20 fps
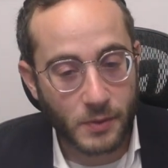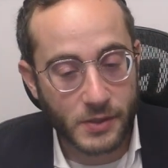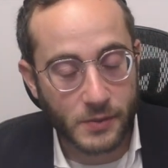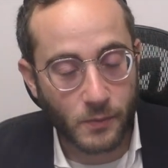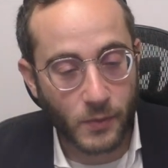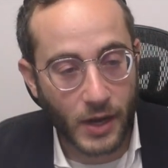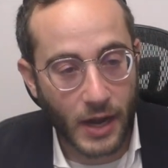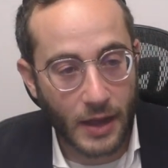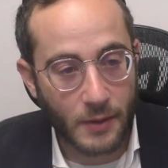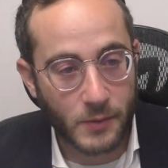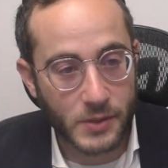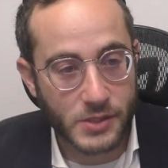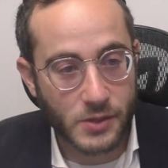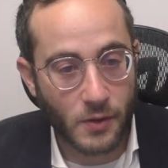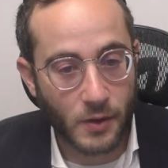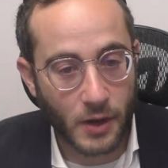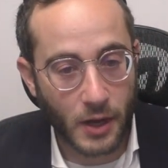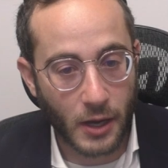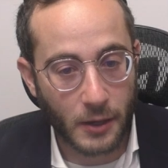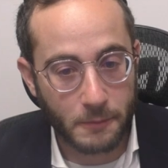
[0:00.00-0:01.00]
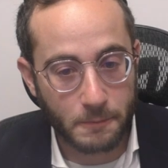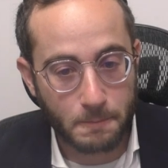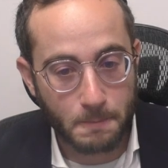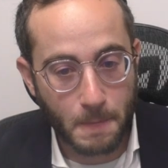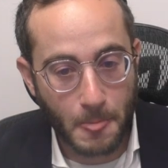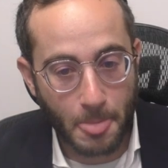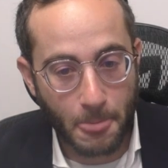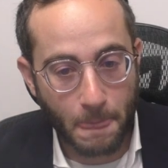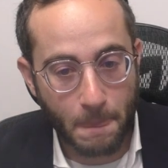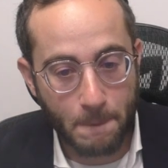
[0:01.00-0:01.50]
What, what, what's going on?
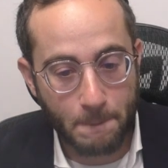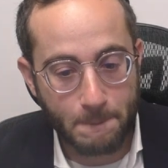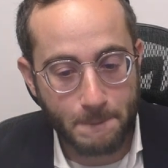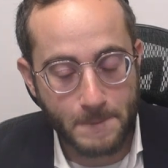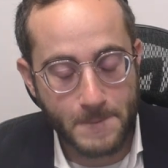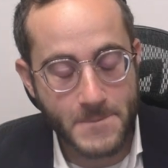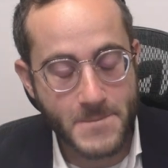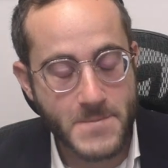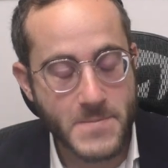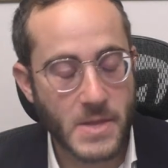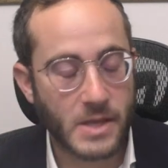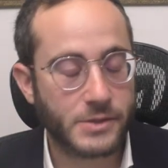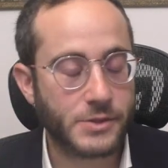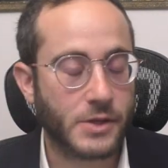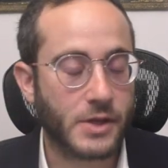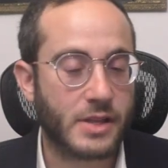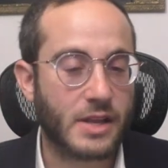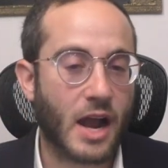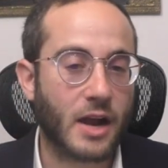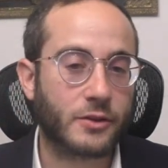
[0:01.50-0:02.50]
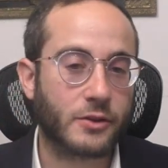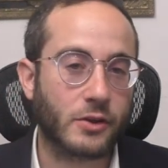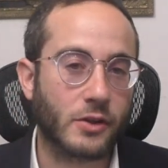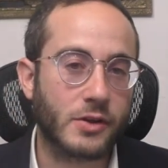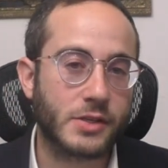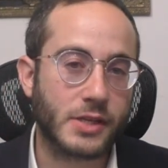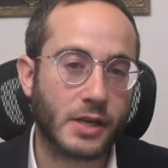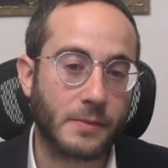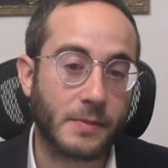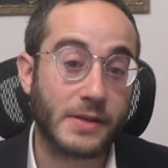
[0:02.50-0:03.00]
So the doctor
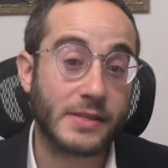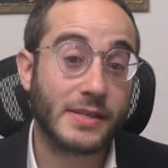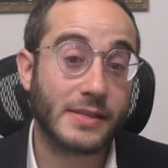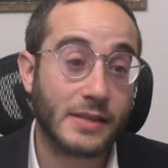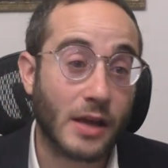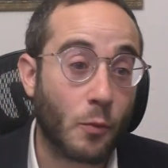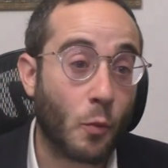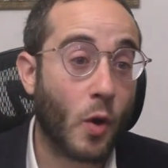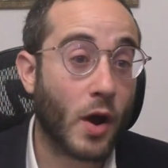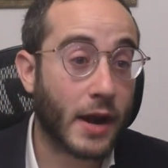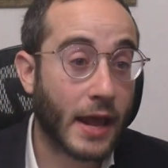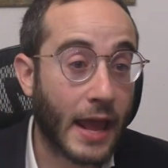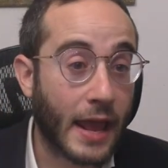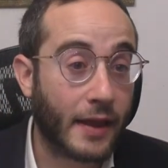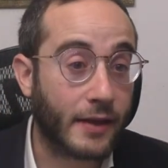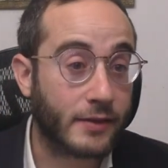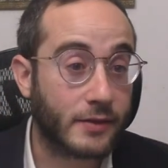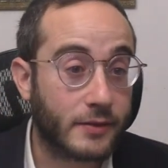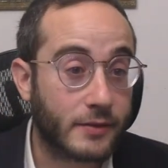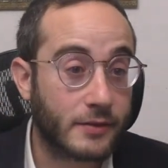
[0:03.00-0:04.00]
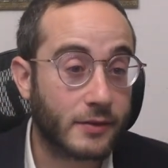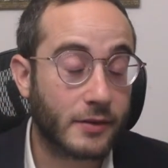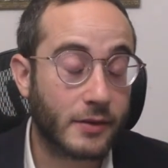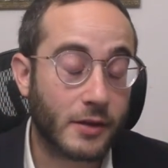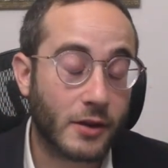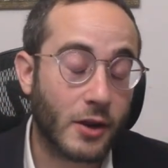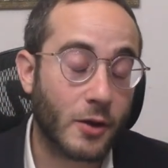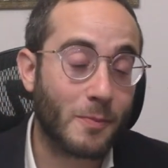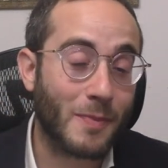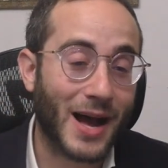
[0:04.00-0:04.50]
looks at him and says, "At one hand,
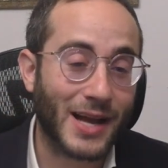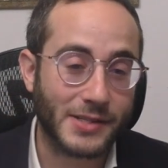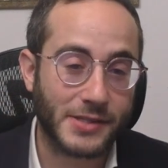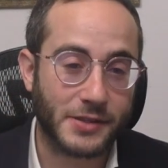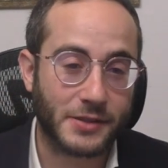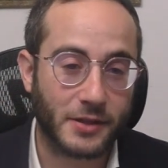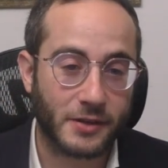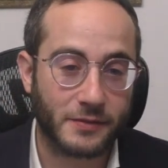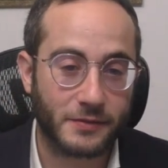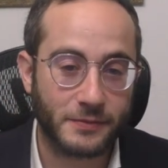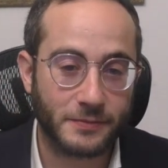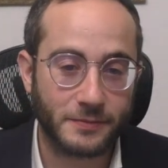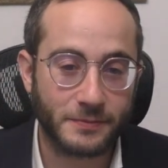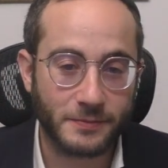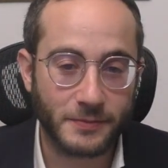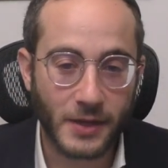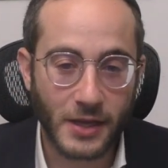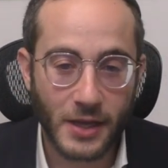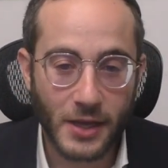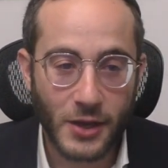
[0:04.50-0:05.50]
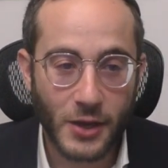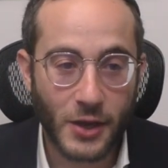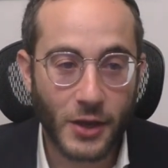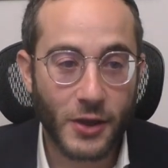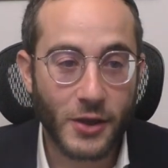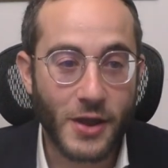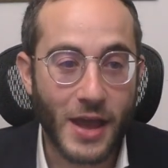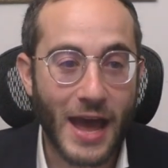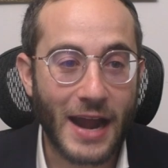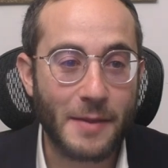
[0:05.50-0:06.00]
you know, Mazel Tov,
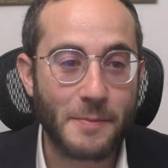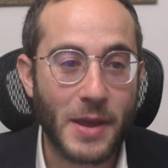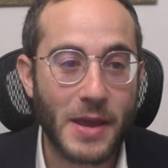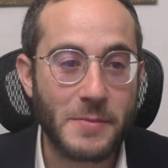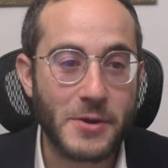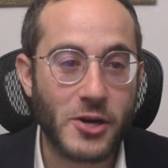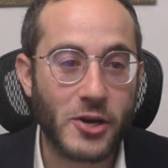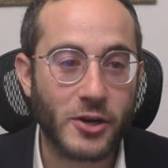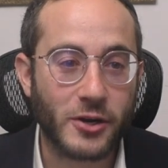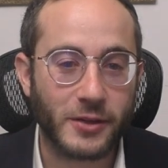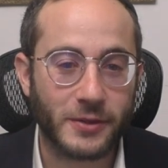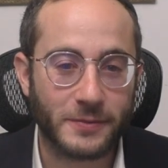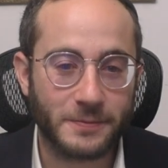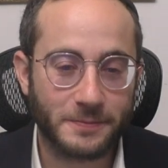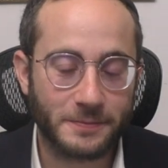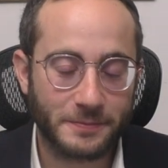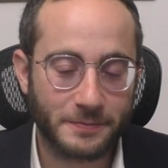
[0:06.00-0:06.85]
you had a baby girl."